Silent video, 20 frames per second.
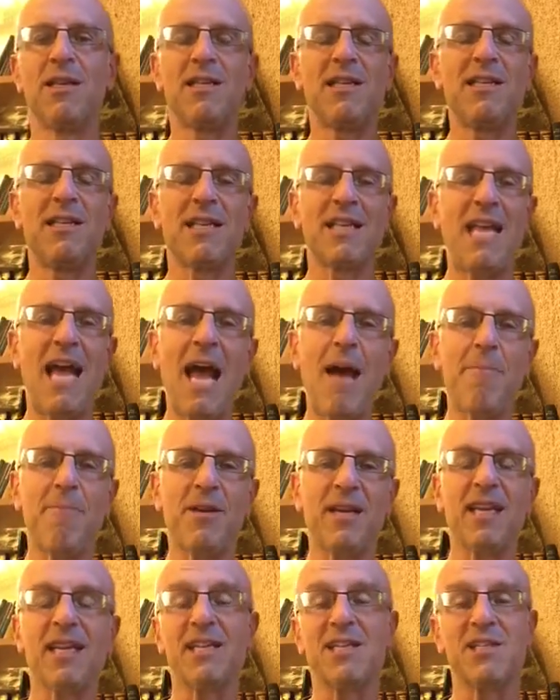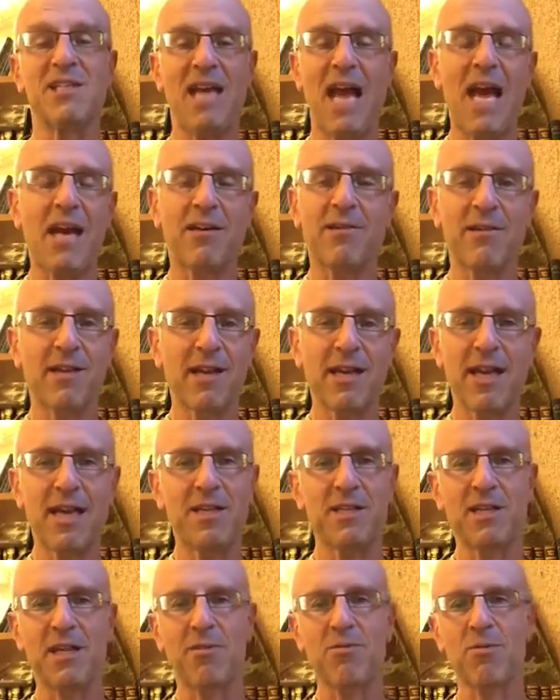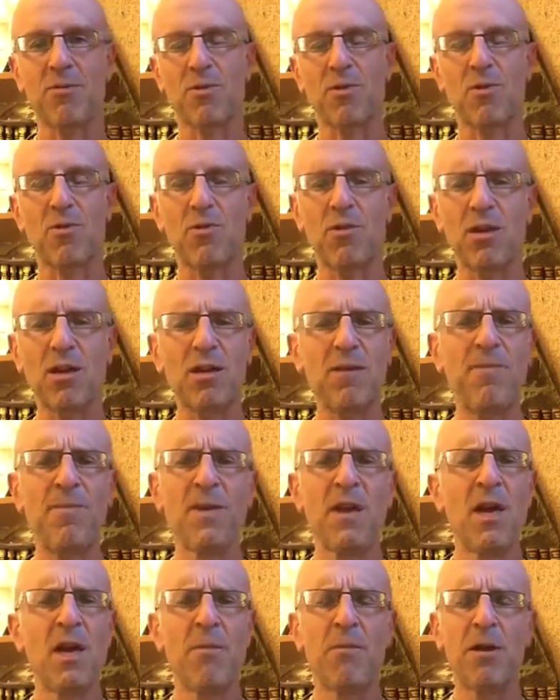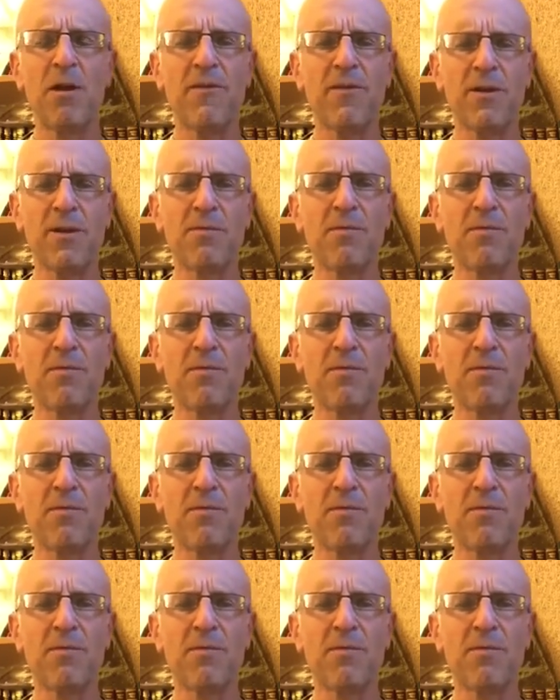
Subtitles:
didn't happen exactly as they were recorded. But for